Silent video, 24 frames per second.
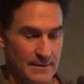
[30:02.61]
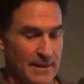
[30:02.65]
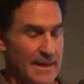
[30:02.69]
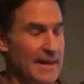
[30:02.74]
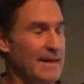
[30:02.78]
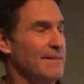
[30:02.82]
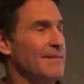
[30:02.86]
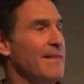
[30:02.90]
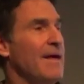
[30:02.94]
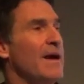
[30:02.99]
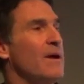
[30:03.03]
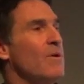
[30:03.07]

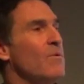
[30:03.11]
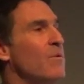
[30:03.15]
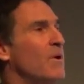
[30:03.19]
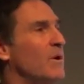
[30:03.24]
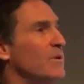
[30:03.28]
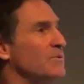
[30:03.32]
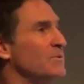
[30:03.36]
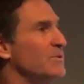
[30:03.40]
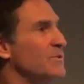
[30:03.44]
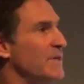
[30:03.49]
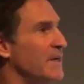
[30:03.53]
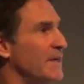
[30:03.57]
like that
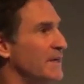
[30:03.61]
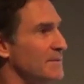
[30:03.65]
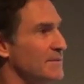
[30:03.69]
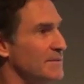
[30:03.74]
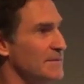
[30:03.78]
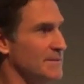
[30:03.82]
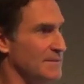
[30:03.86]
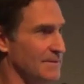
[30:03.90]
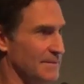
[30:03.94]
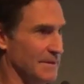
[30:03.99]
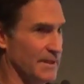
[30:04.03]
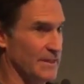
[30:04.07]
quote
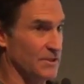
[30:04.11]
says.